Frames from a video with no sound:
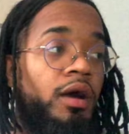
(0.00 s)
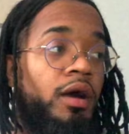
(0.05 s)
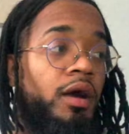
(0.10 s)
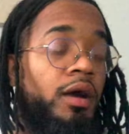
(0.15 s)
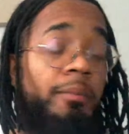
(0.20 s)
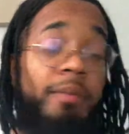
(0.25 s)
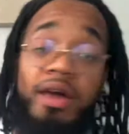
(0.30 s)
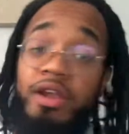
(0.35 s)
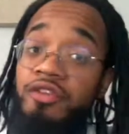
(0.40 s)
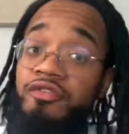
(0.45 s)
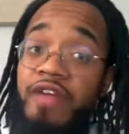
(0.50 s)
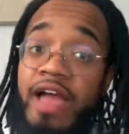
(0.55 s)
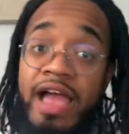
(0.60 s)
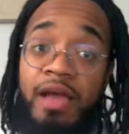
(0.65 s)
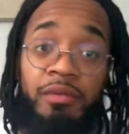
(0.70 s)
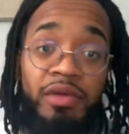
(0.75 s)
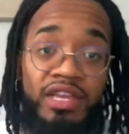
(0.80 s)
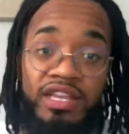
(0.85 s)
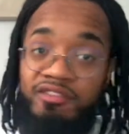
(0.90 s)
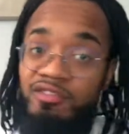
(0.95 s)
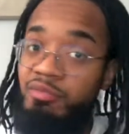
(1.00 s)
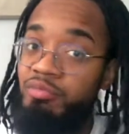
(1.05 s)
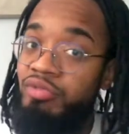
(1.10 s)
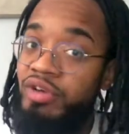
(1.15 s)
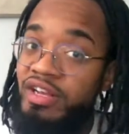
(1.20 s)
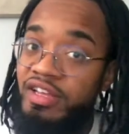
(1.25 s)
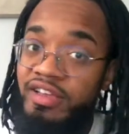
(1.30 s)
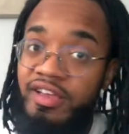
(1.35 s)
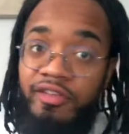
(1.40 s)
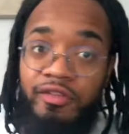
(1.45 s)
Matter of fact, we can even
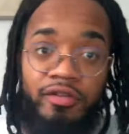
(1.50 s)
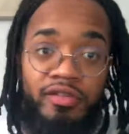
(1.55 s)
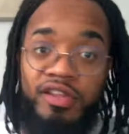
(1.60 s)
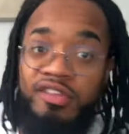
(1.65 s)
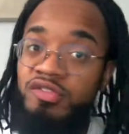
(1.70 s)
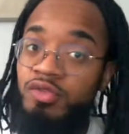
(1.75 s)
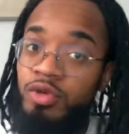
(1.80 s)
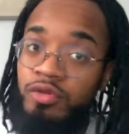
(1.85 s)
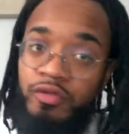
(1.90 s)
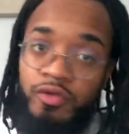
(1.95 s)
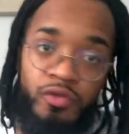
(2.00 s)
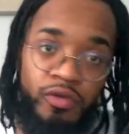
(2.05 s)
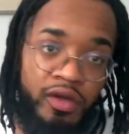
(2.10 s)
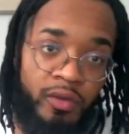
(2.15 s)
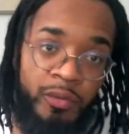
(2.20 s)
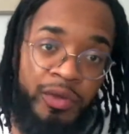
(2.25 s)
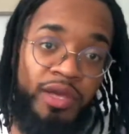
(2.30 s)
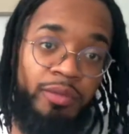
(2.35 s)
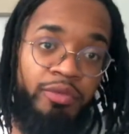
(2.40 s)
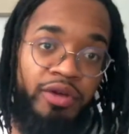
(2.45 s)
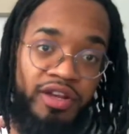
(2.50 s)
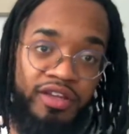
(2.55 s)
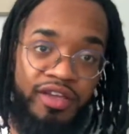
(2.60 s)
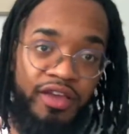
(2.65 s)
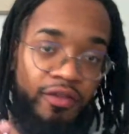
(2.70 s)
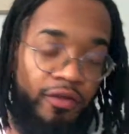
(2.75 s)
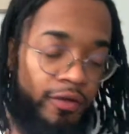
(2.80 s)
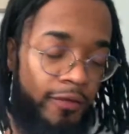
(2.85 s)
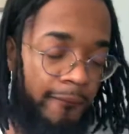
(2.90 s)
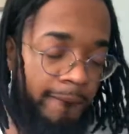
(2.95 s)
pray together. Let's do it real quick. We can pray
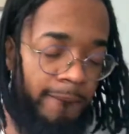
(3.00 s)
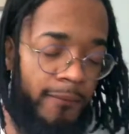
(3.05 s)
together.